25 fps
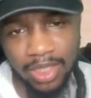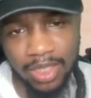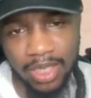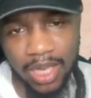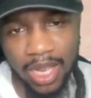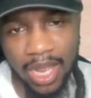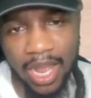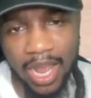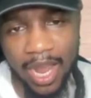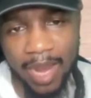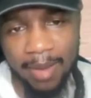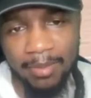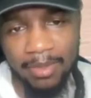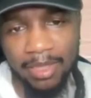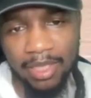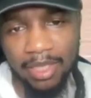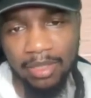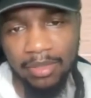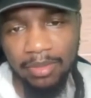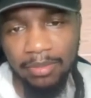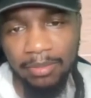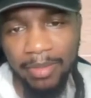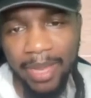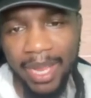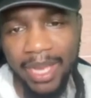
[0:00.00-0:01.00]
I hyped it
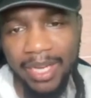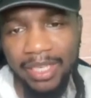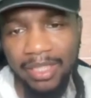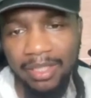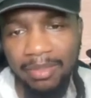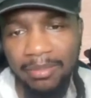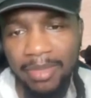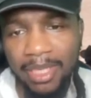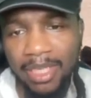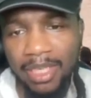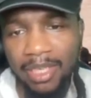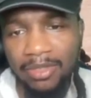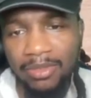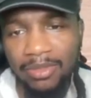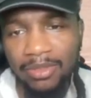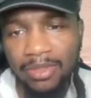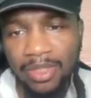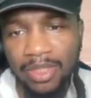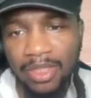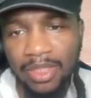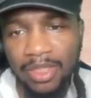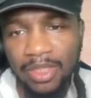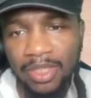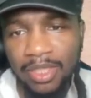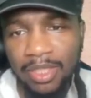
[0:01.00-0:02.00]
up. Back to LaMelo.
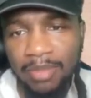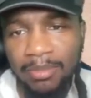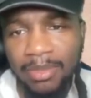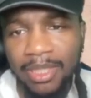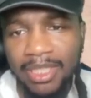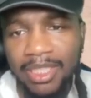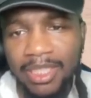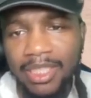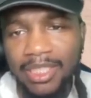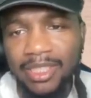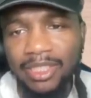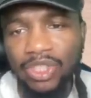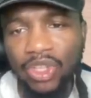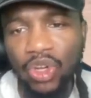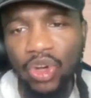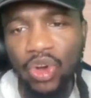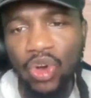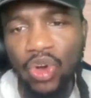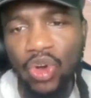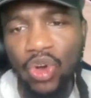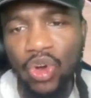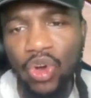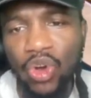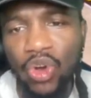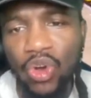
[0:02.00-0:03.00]

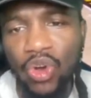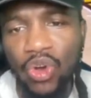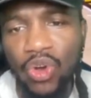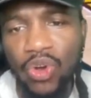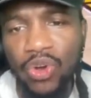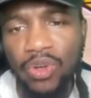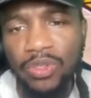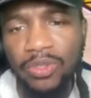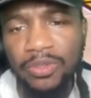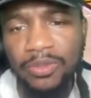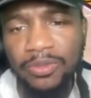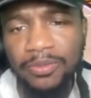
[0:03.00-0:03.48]
Paquito.